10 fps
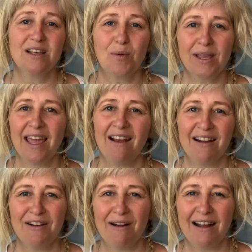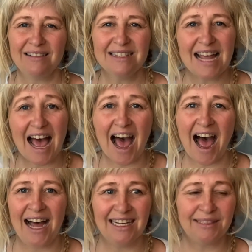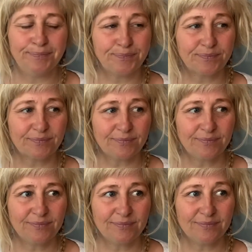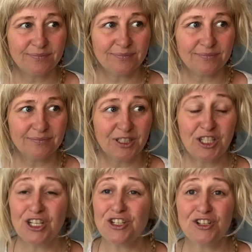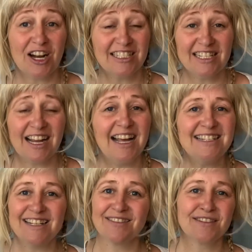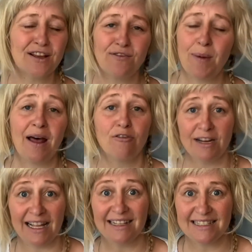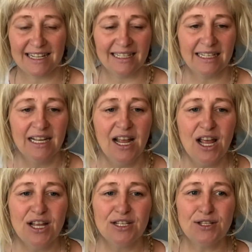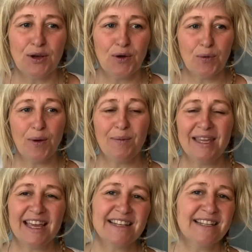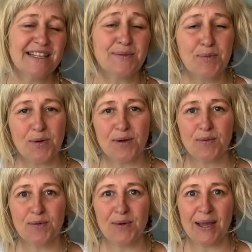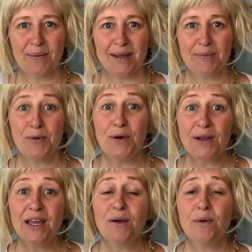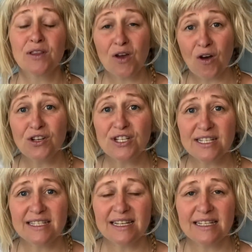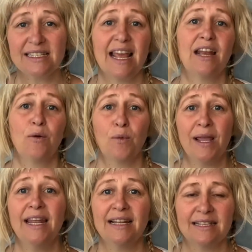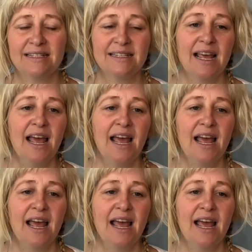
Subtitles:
we carry around are constructed ideals about reality. So when we get to this point where we're working with consciousness and awareness,